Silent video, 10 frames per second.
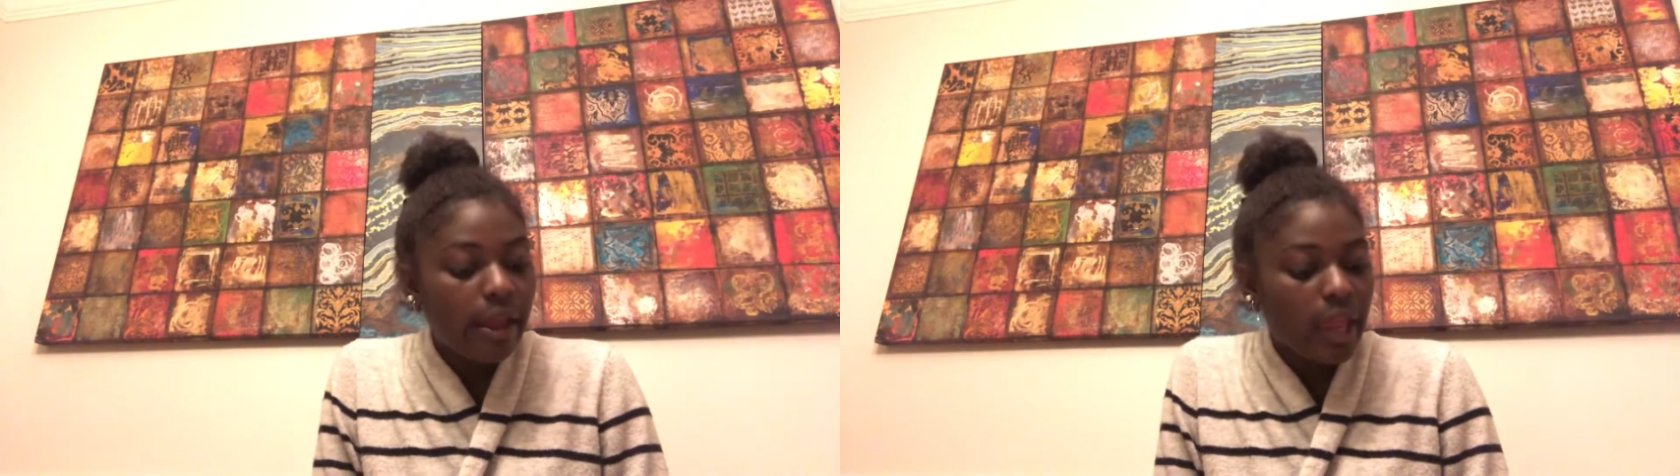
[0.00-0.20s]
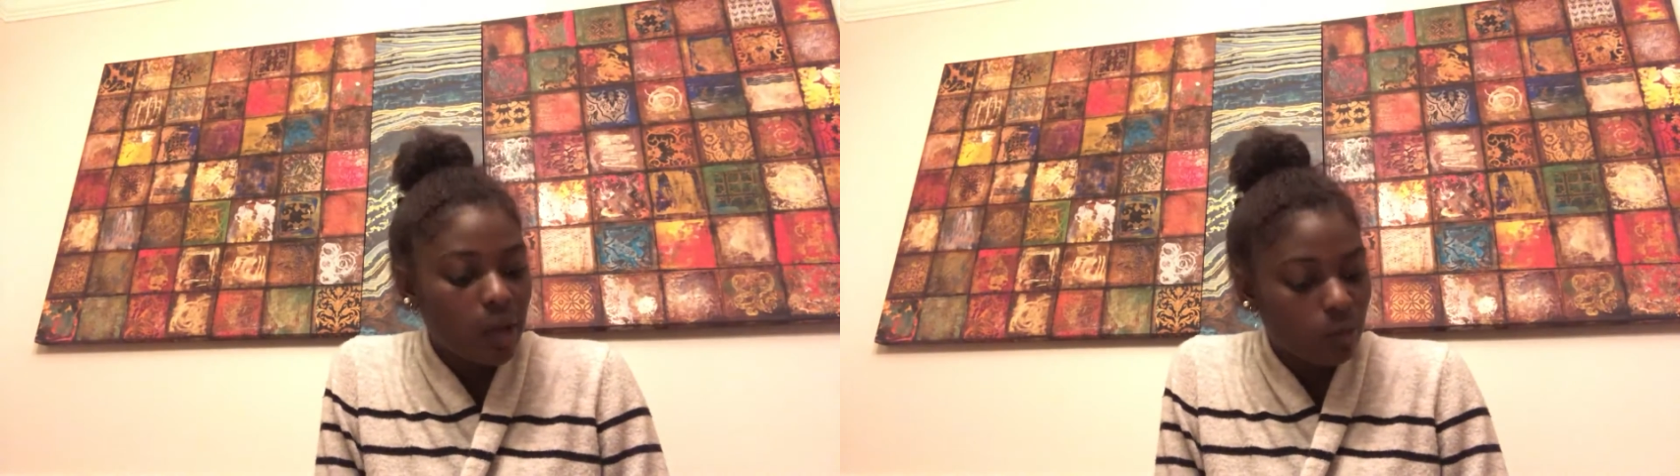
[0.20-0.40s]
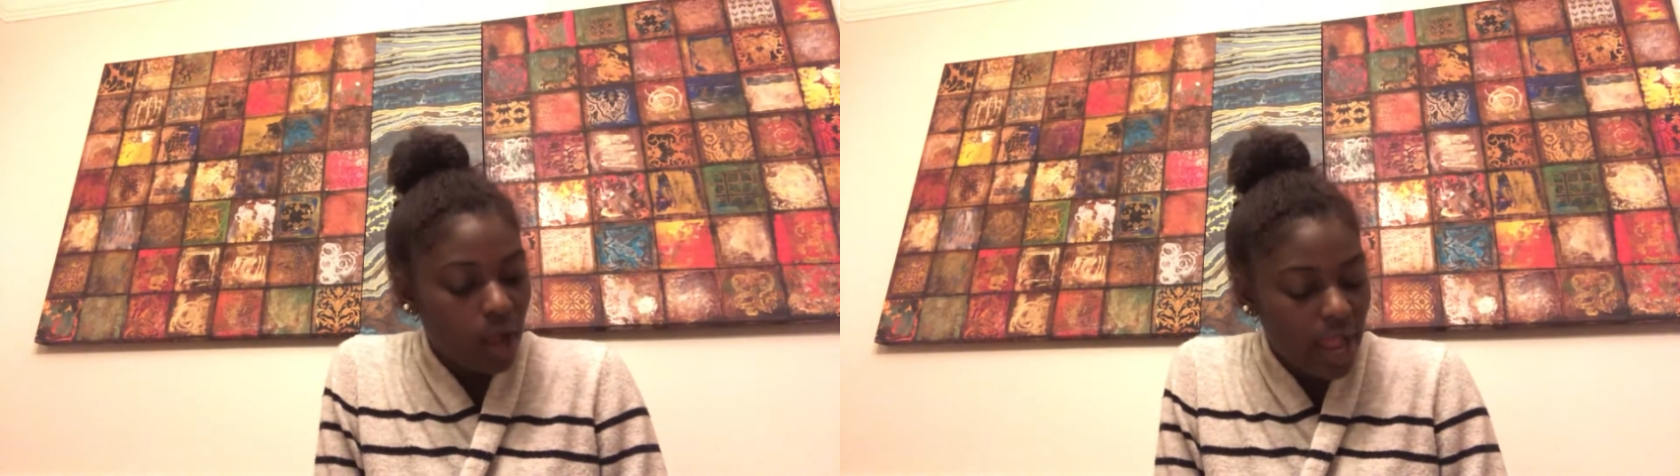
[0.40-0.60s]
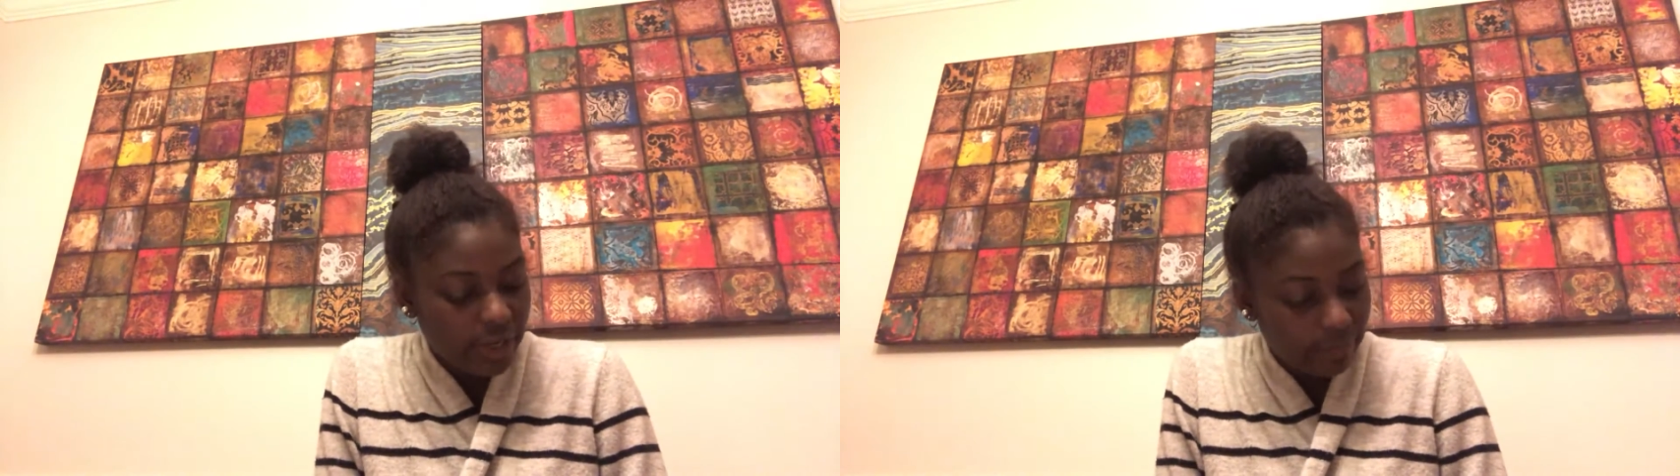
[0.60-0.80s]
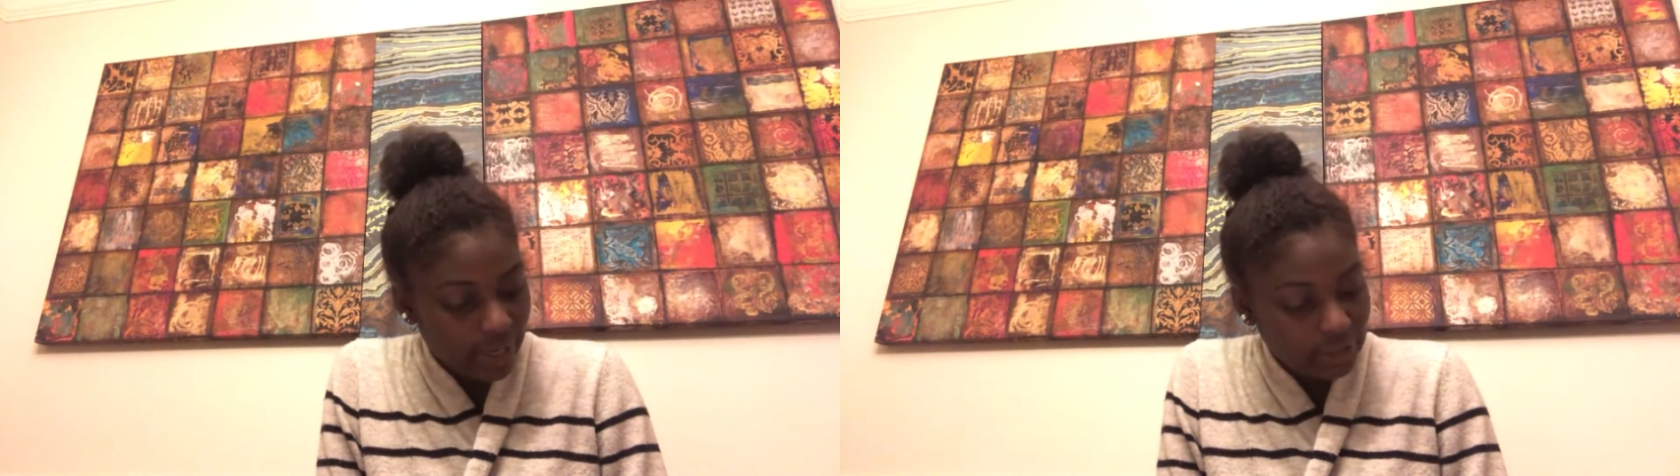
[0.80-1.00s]
And why,
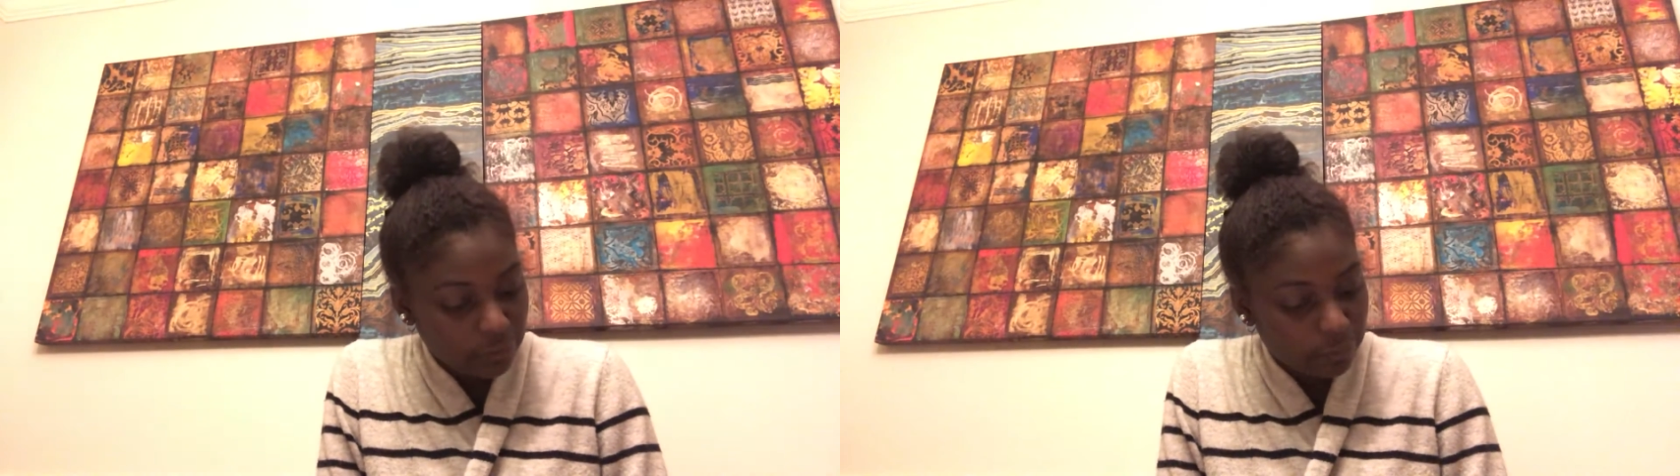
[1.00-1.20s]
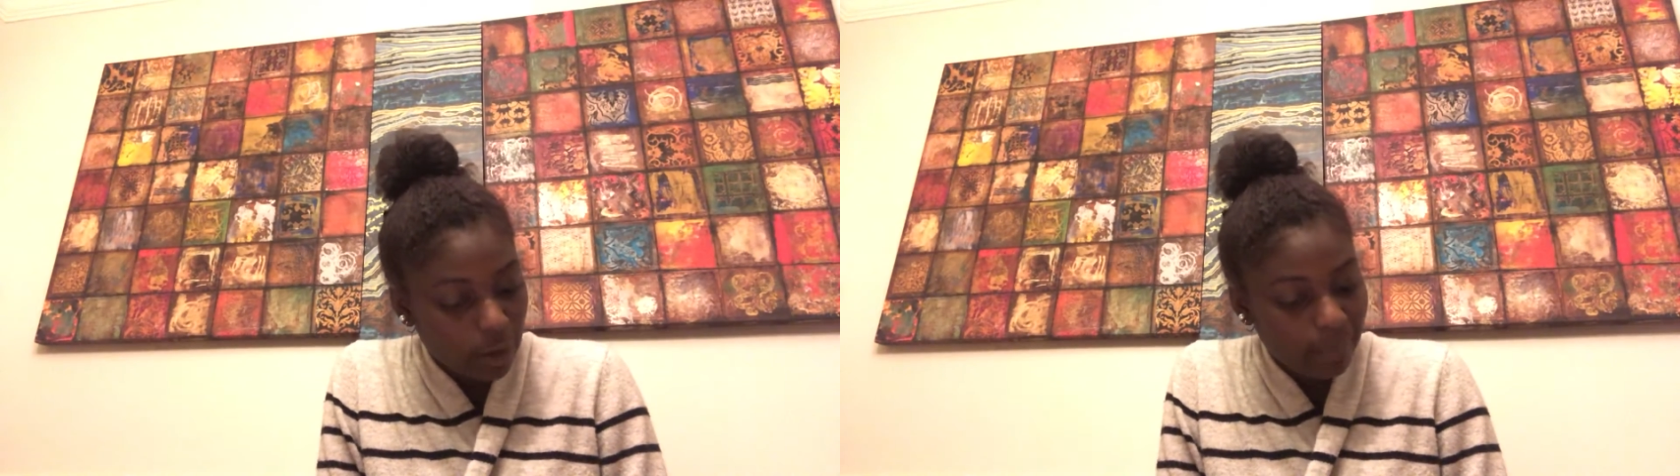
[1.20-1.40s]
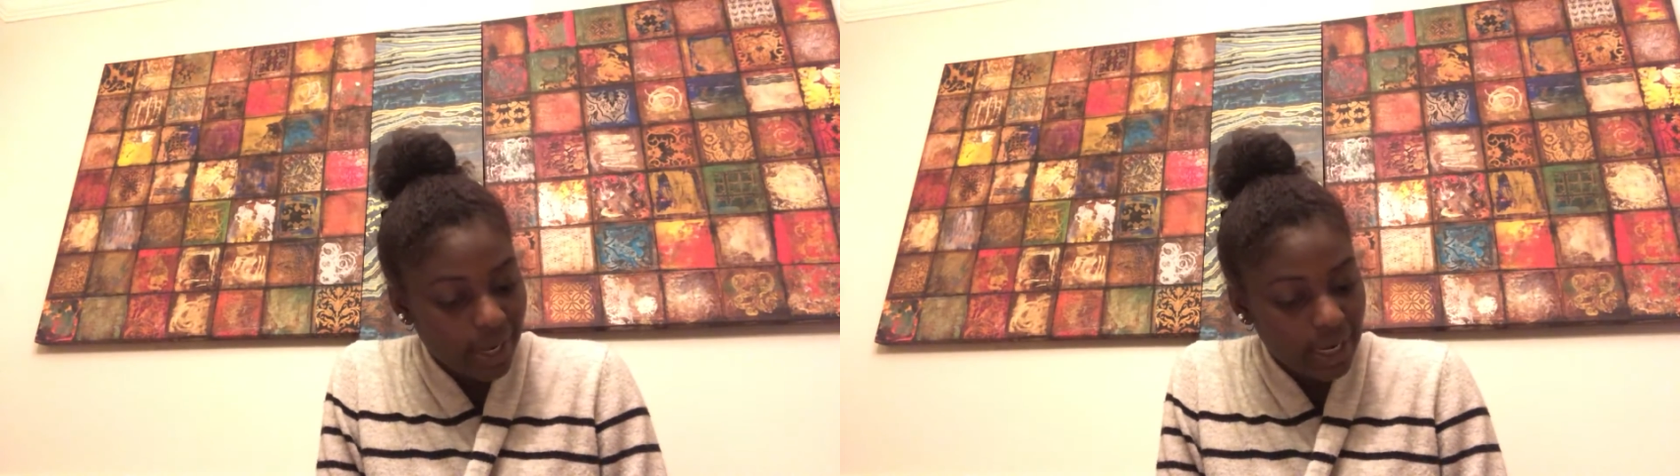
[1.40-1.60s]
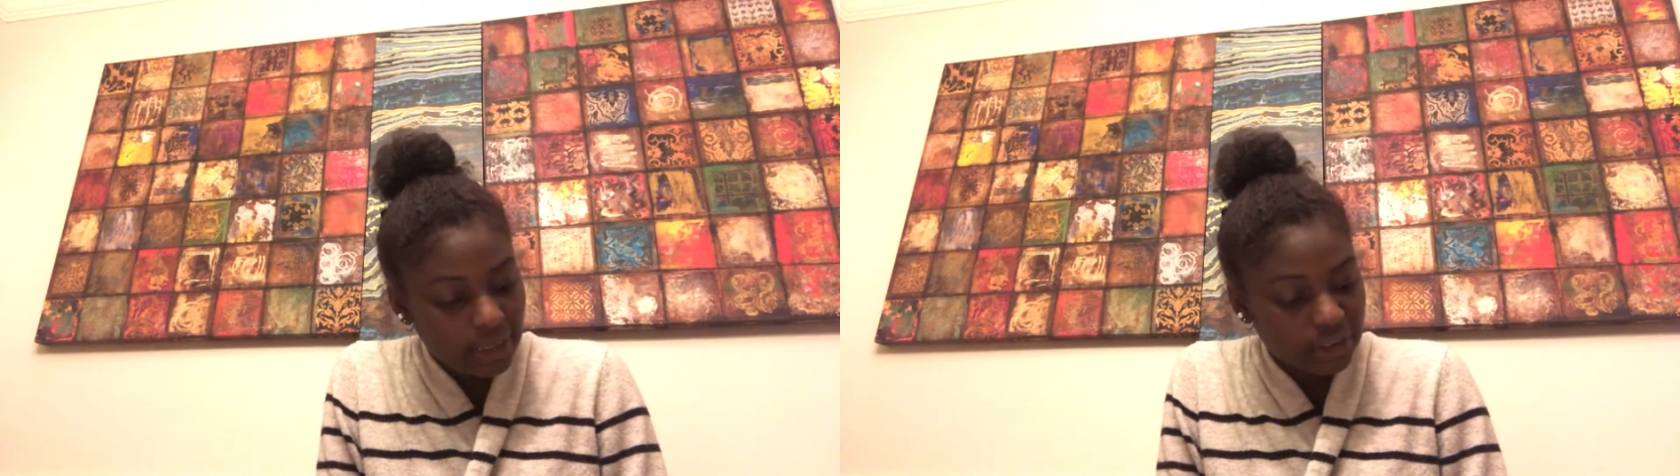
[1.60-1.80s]
if he had to fall back,